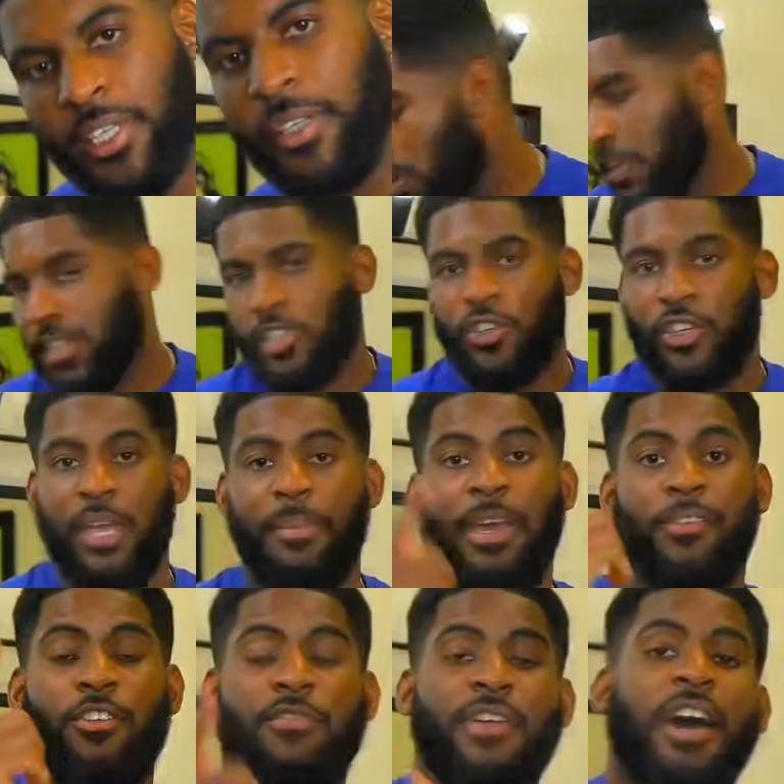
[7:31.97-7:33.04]
So yeah, man, if you
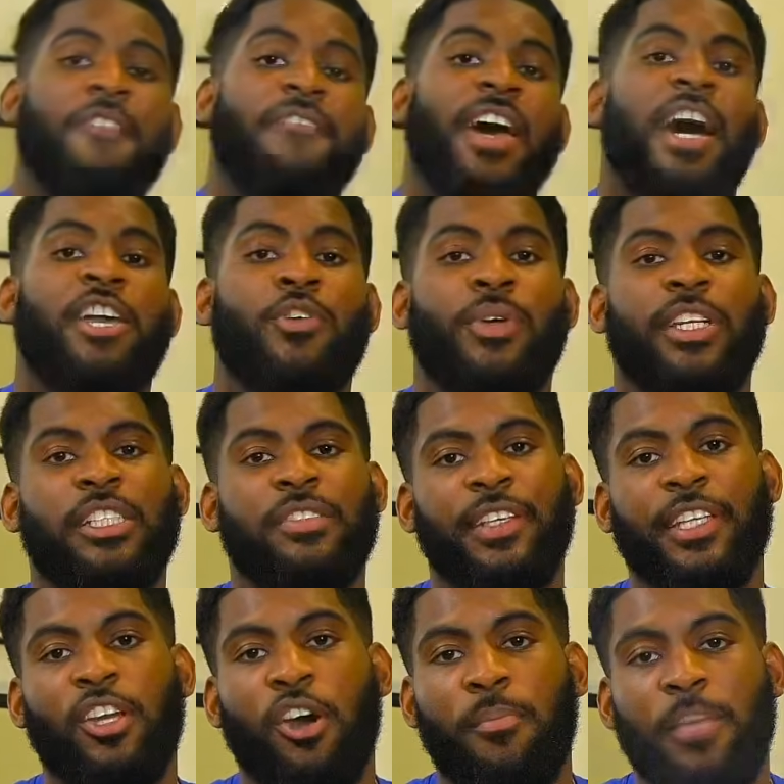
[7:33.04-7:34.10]
found value in this
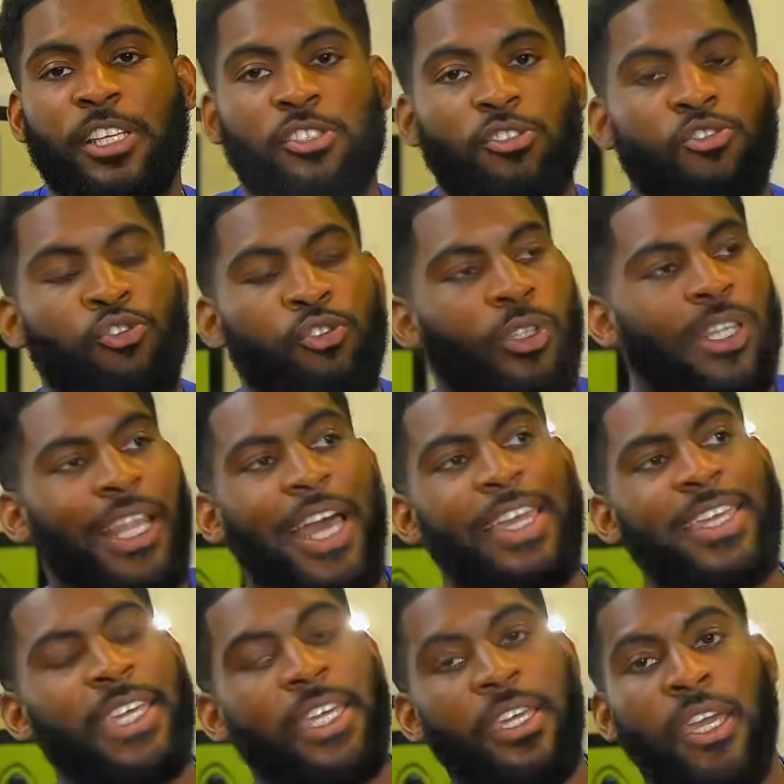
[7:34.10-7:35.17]
video, make sure you like
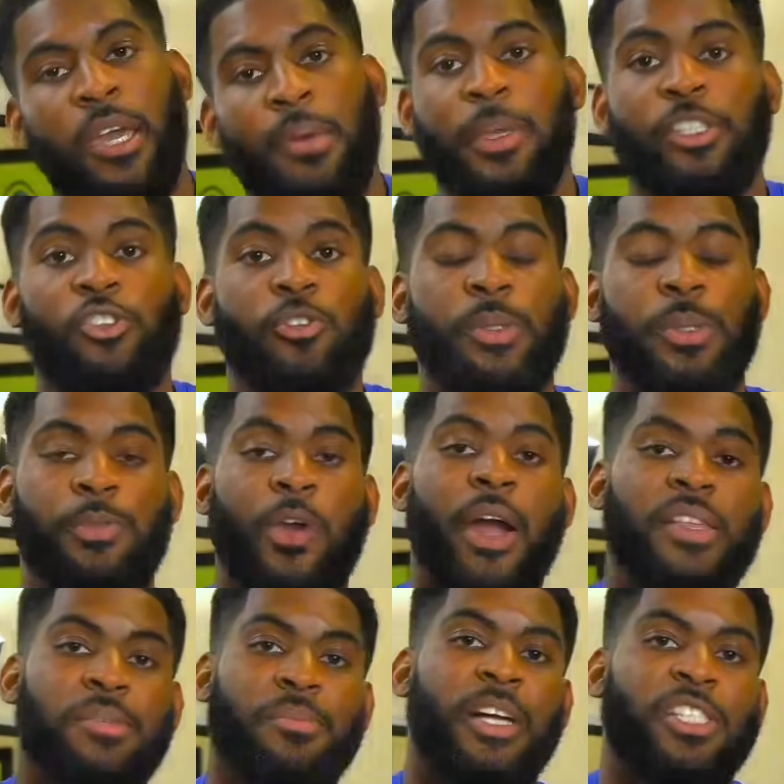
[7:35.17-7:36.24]
it, make sure you subscribe to
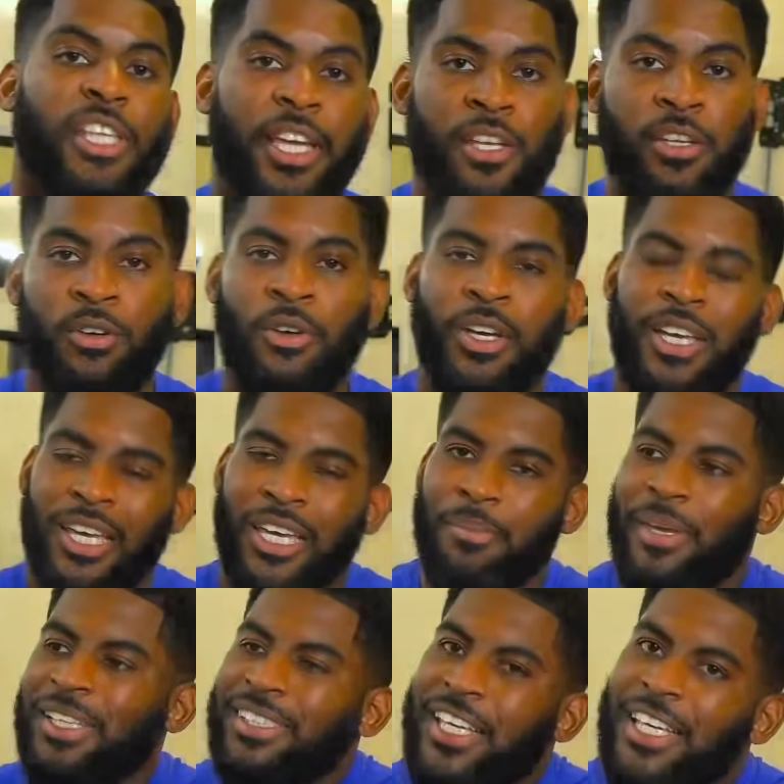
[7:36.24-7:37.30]
my channel, and man,
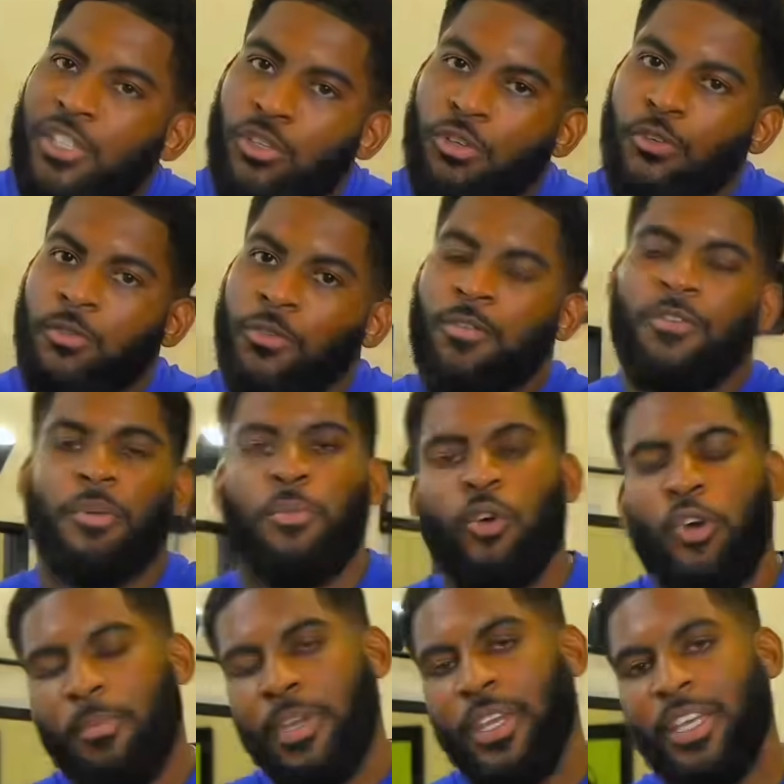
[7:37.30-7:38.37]
stay tuned for more,
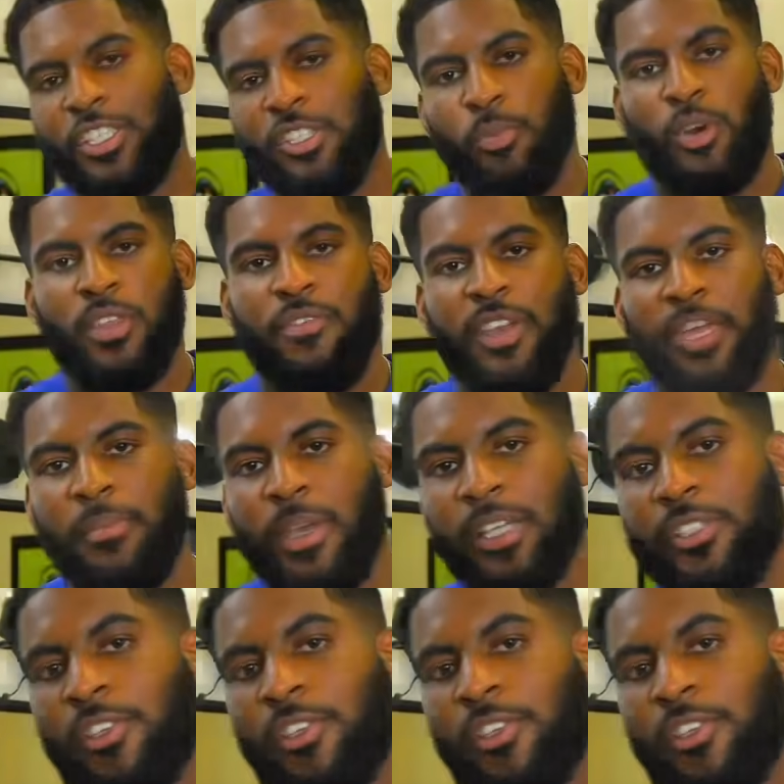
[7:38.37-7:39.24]
man. It's your boy, The Fade Master.